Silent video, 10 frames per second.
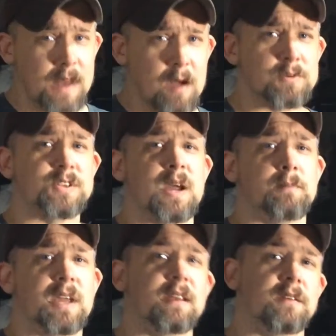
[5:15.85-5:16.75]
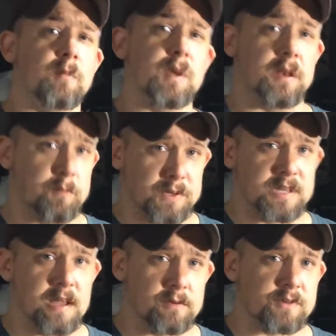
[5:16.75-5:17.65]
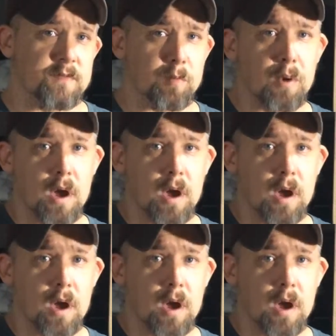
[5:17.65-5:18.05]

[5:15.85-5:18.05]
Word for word: Now it's time to get to the meat and potatoes of the